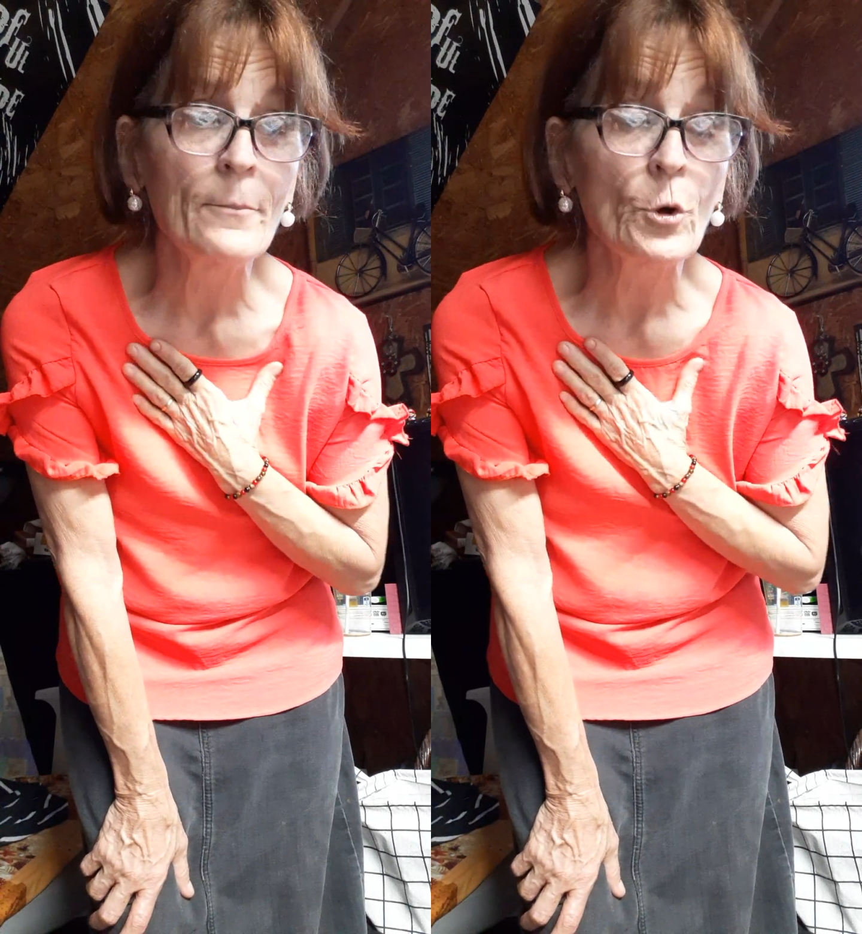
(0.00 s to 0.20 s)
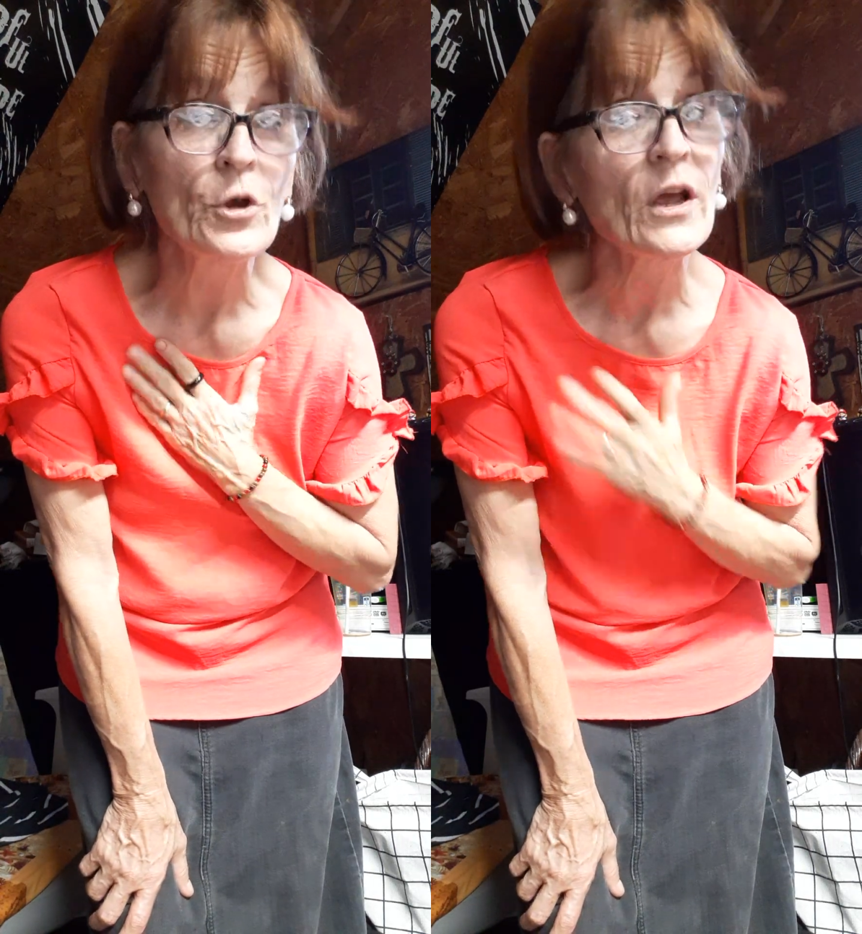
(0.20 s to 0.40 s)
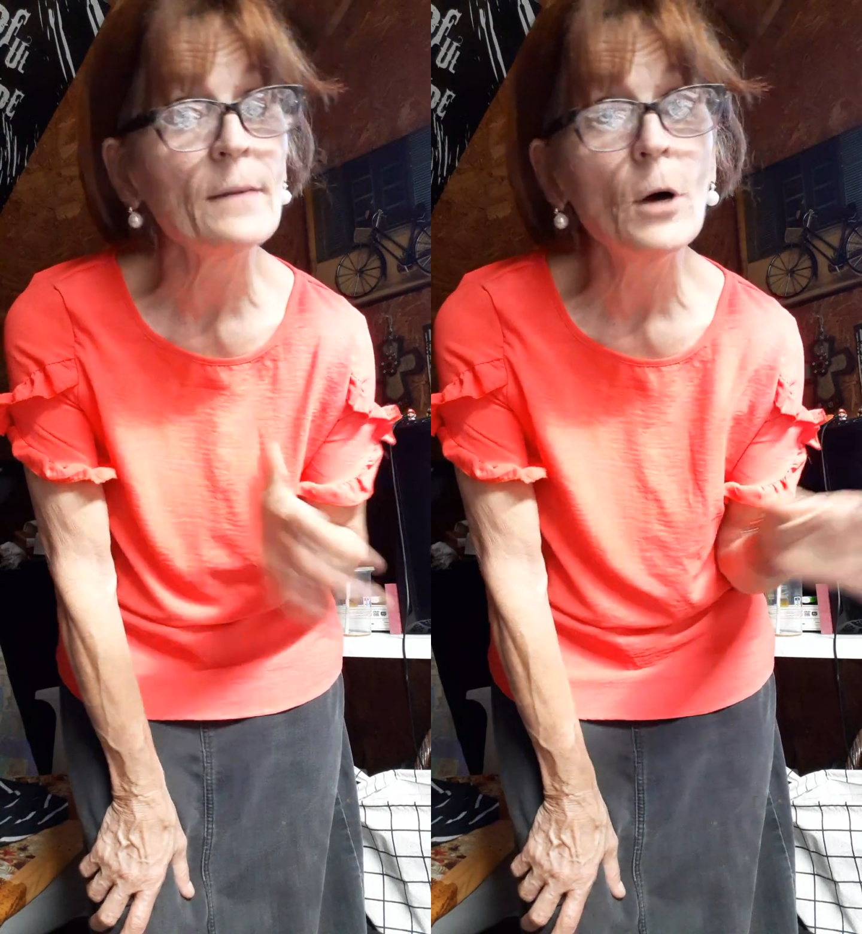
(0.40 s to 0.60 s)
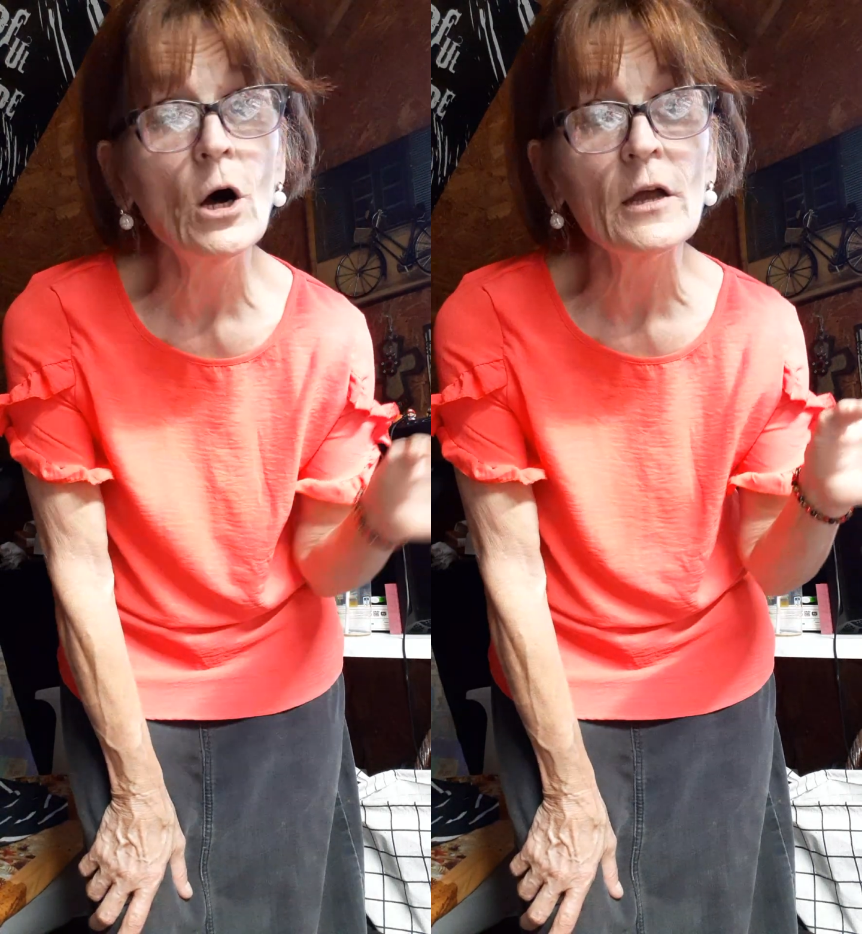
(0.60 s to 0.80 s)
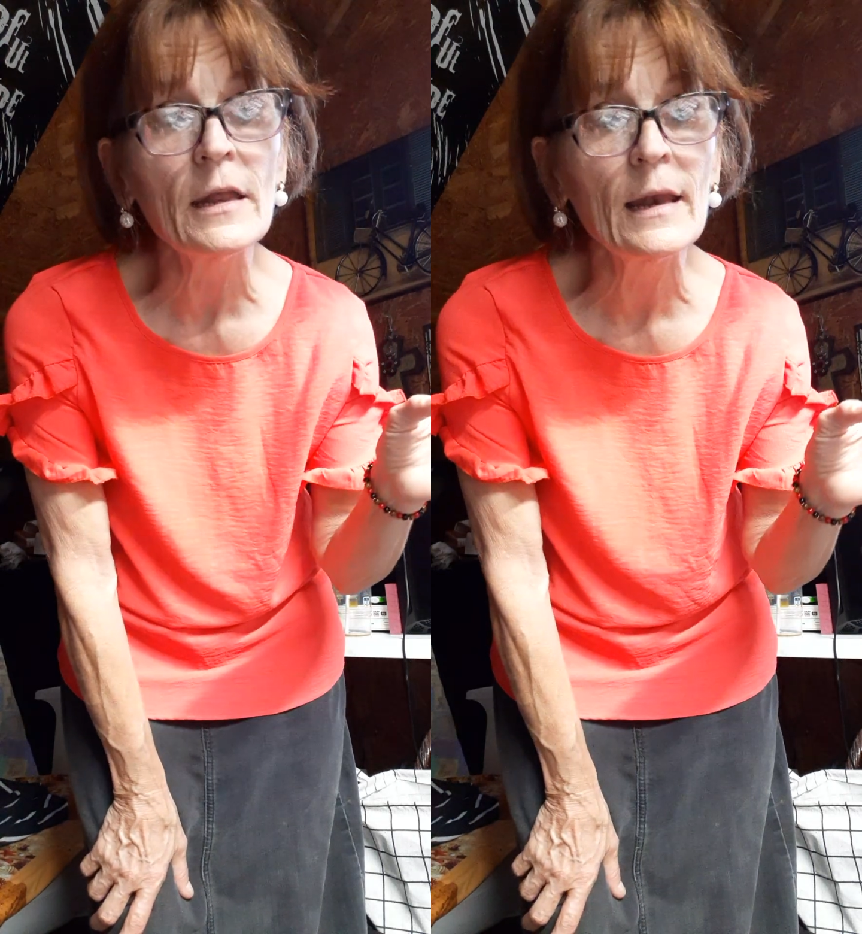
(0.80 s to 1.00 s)
I'm going to come
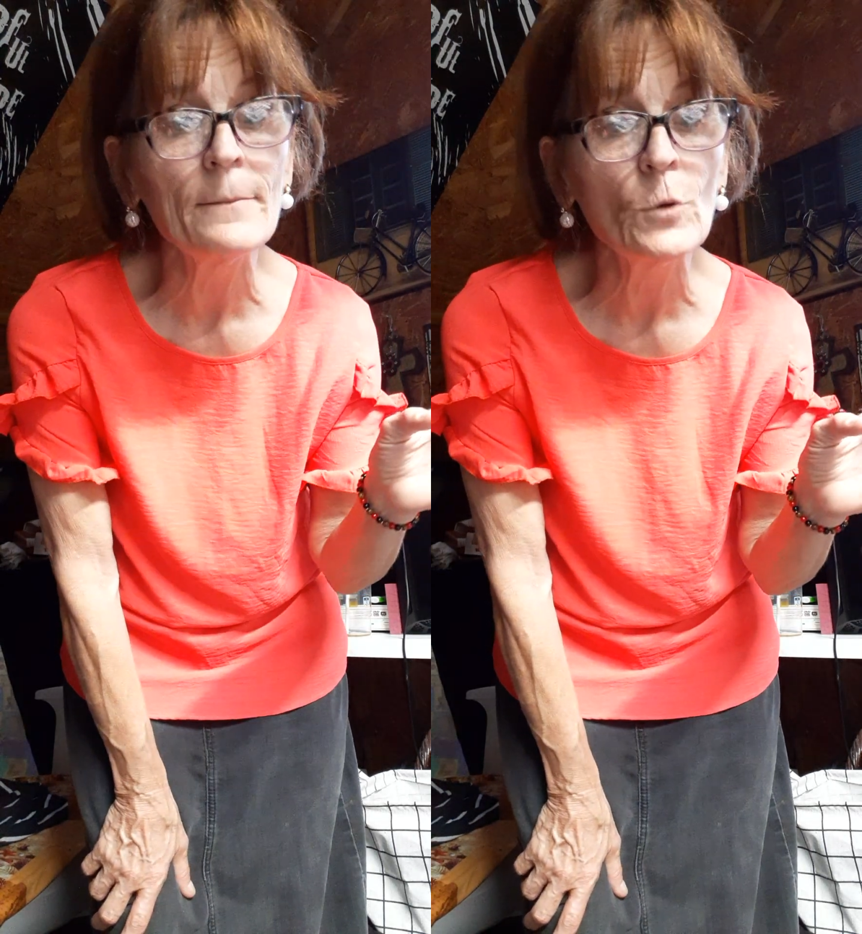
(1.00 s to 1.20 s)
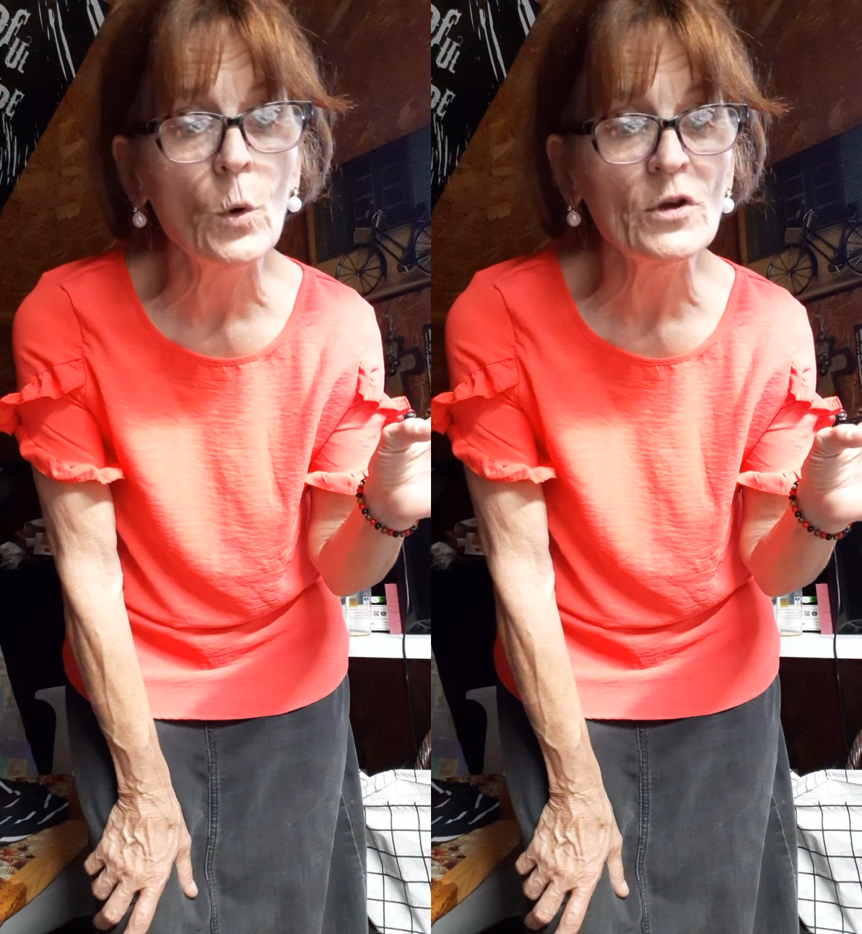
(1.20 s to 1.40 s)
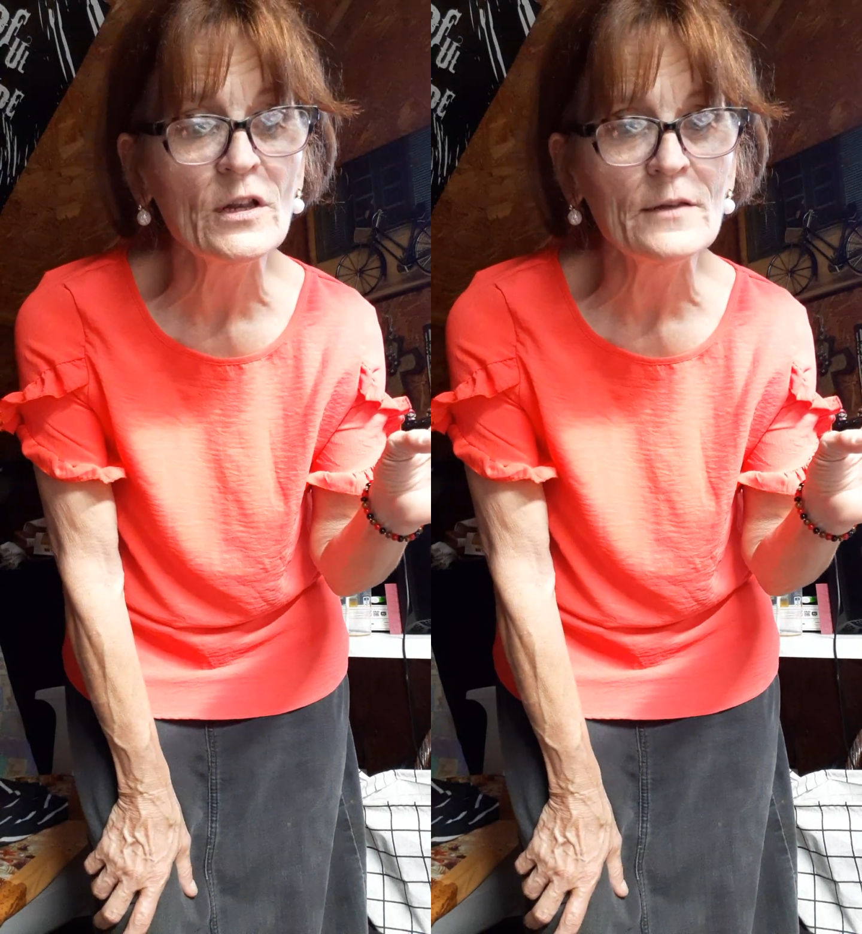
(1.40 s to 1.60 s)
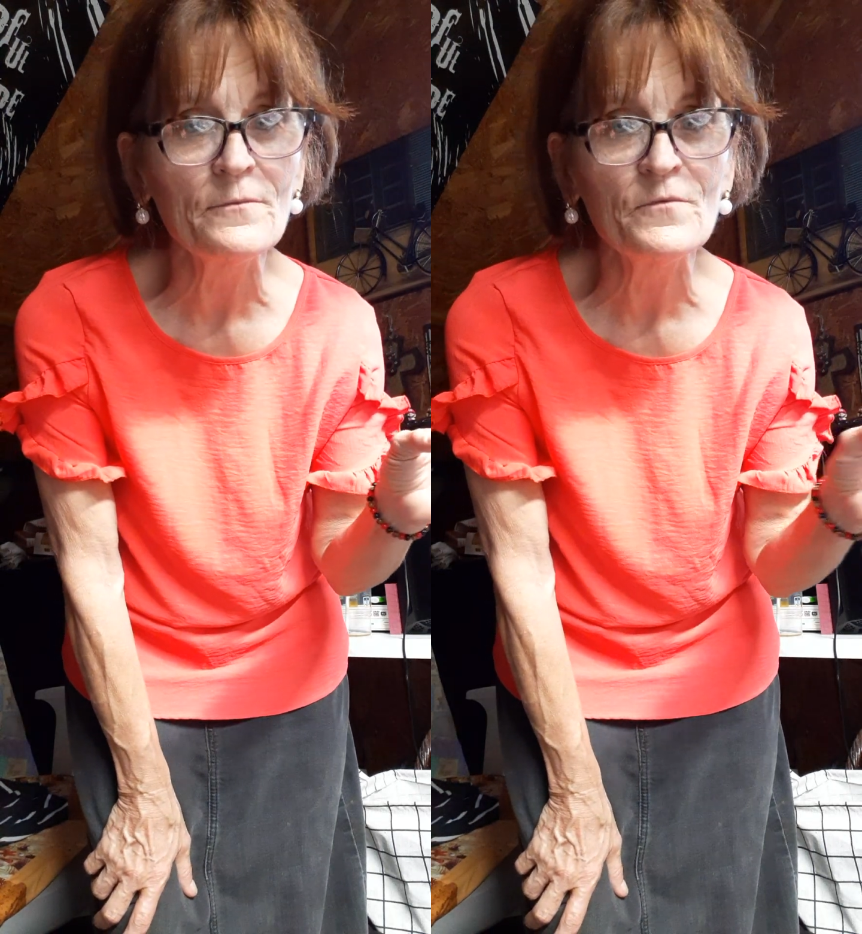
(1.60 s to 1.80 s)
on and I'm going to